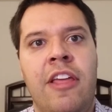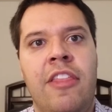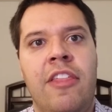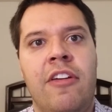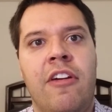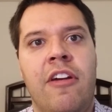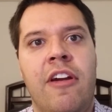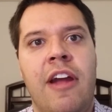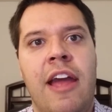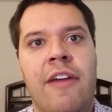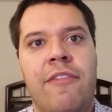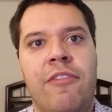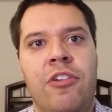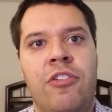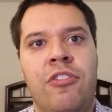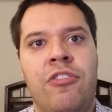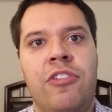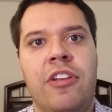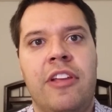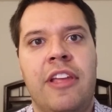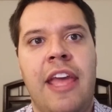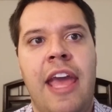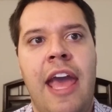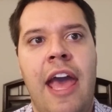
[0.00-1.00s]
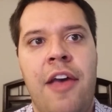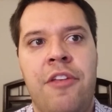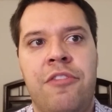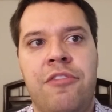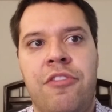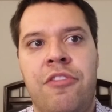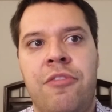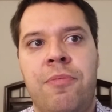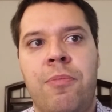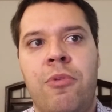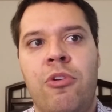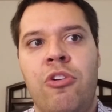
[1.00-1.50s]
there are efforts to cast
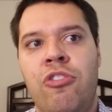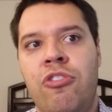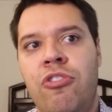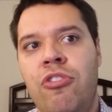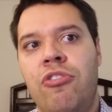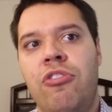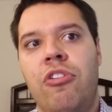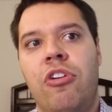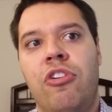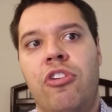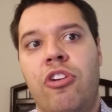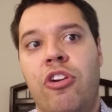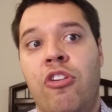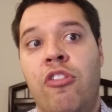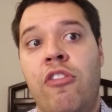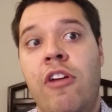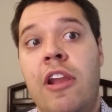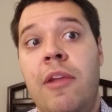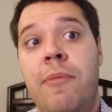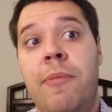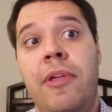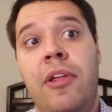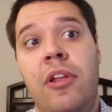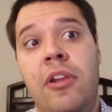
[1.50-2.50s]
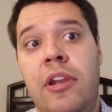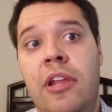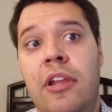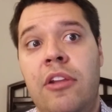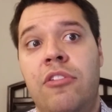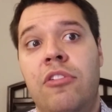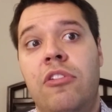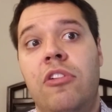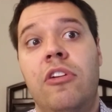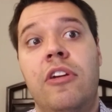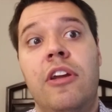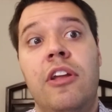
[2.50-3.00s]
aspersions on her credibility,
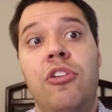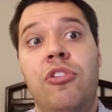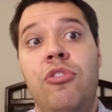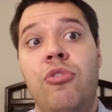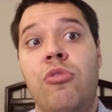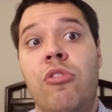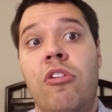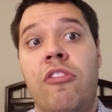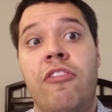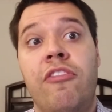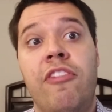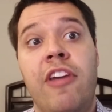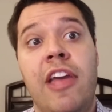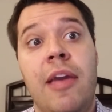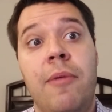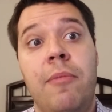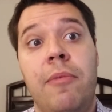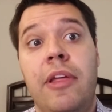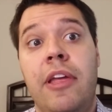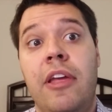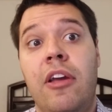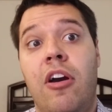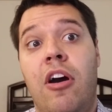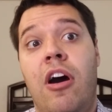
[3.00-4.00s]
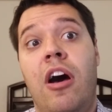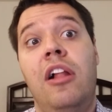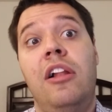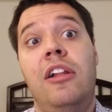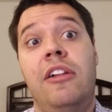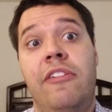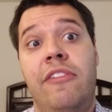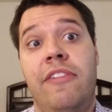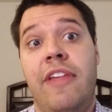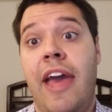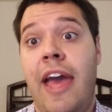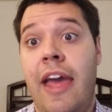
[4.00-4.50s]
to look into her family, all
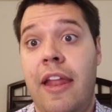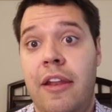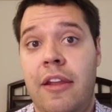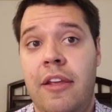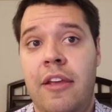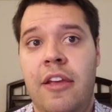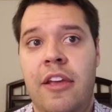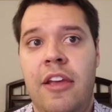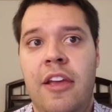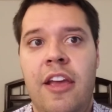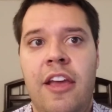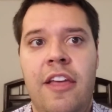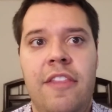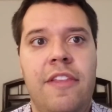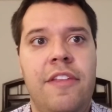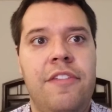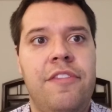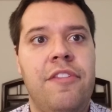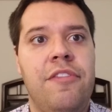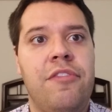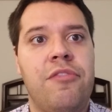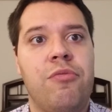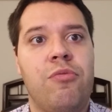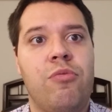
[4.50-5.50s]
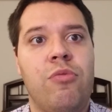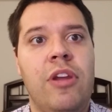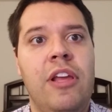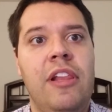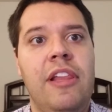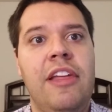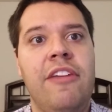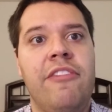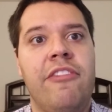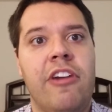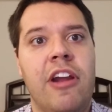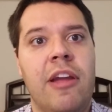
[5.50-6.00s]
of that. This is
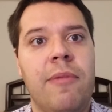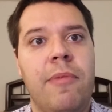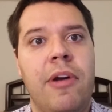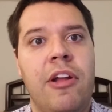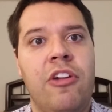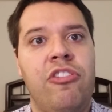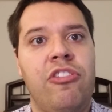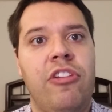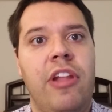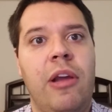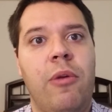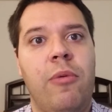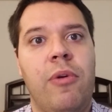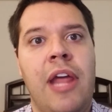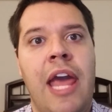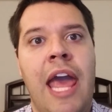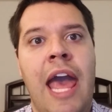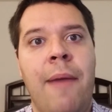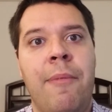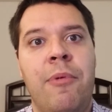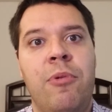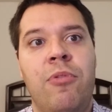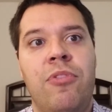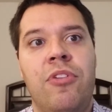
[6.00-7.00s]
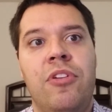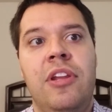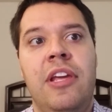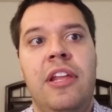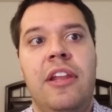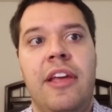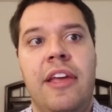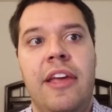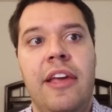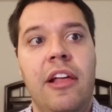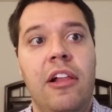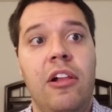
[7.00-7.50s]
really very much like what happened with Anita
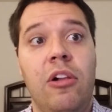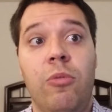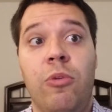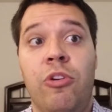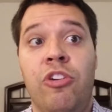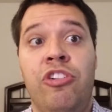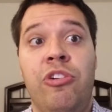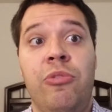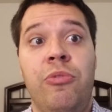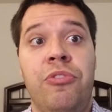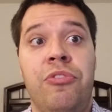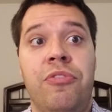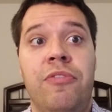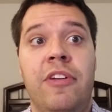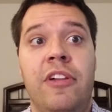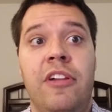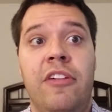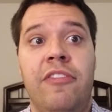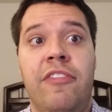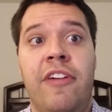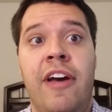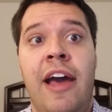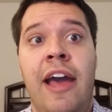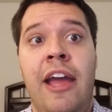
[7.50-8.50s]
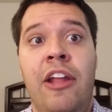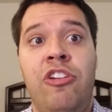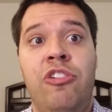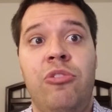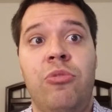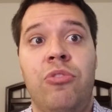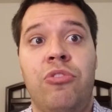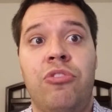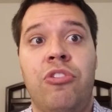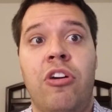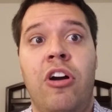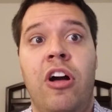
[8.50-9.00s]
Hill, where she was vilified, she
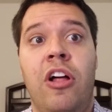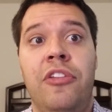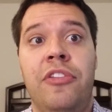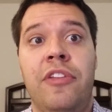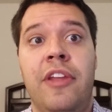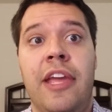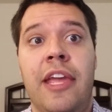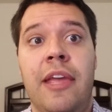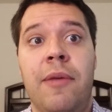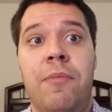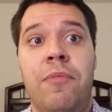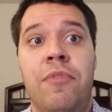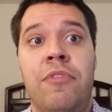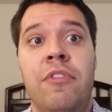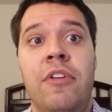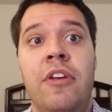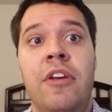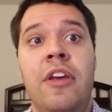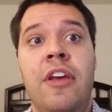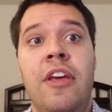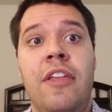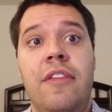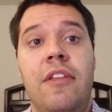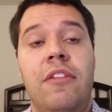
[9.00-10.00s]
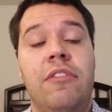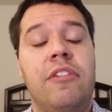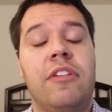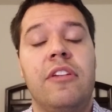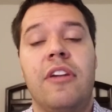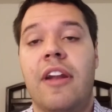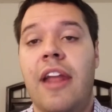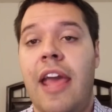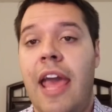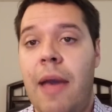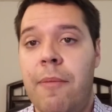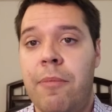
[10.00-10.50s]
was called names. This
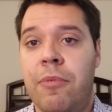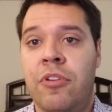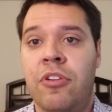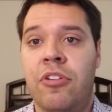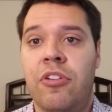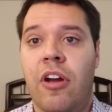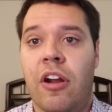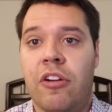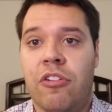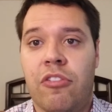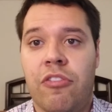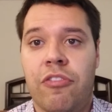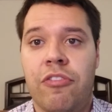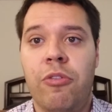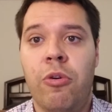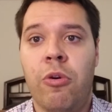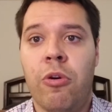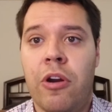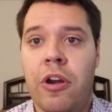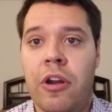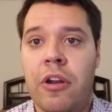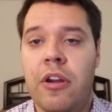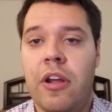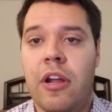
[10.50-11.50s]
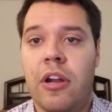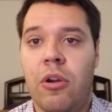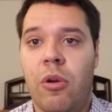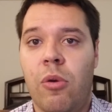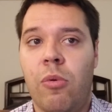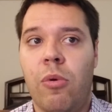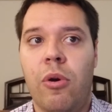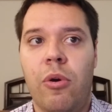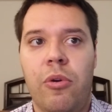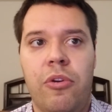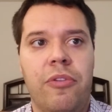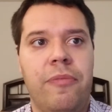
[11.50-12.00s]
cannot happen to Dr. Ford,
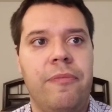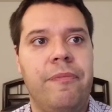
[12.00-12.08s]
unquote.